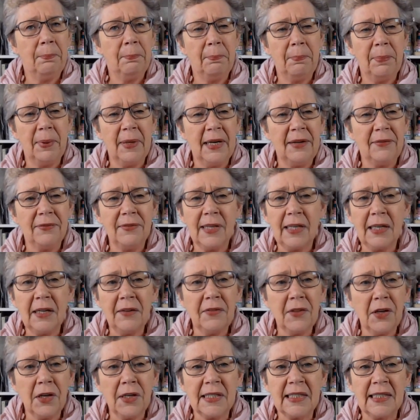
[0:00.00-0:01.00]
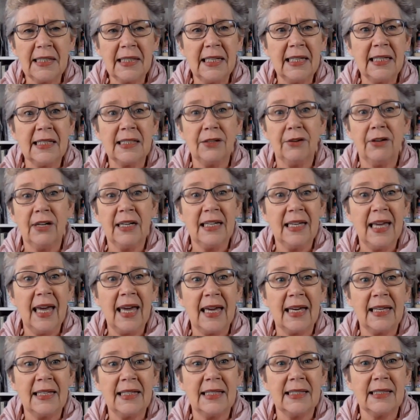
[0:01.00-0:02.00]
But if none of those things are a
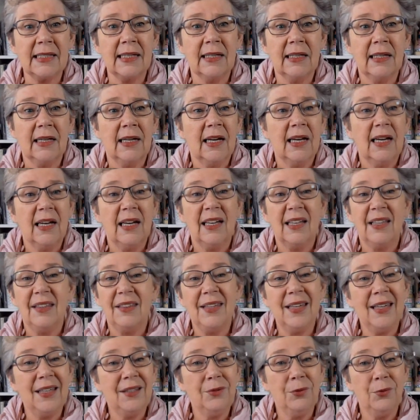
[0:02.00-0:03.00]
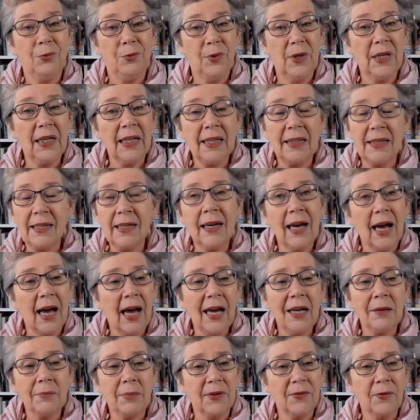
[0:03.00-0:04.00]
yes, then really think
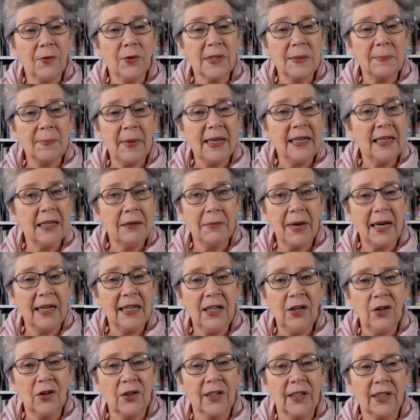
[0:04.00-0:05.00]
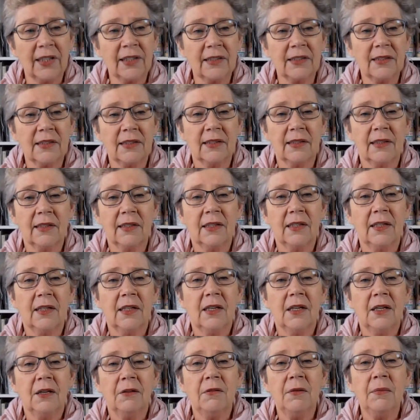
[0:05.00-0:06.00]
hard before spending money on it.
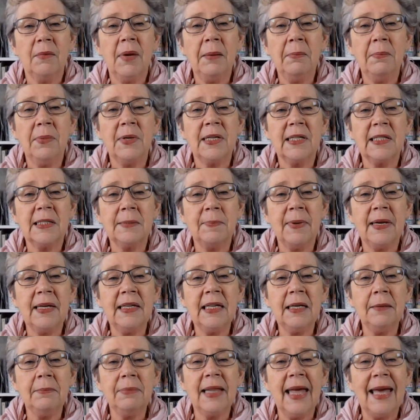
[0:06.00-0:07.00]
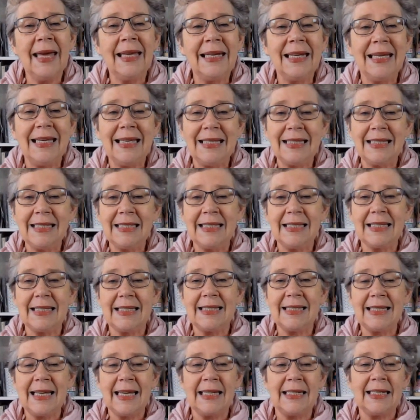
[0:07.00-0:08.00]
Remember, your spending plan isn't
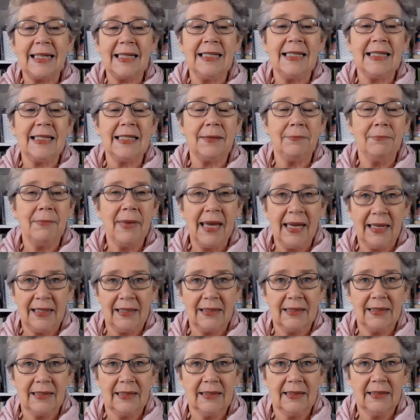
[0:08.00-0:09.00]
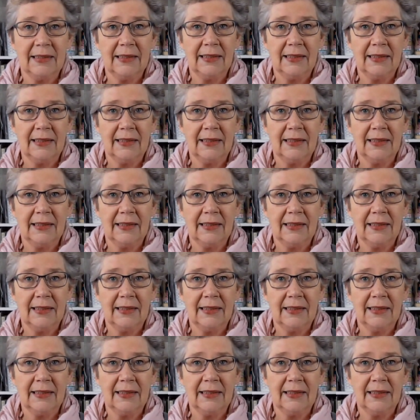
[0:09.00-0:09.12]
set in cement.